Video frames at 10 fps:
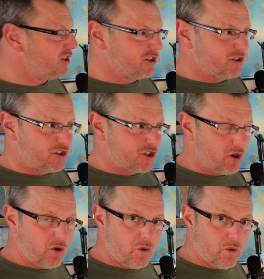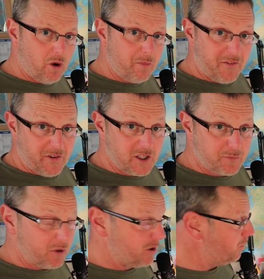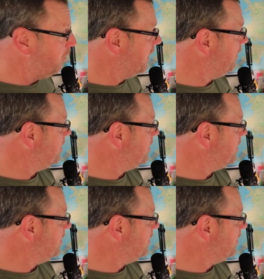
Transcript: just to show on my Facebook what the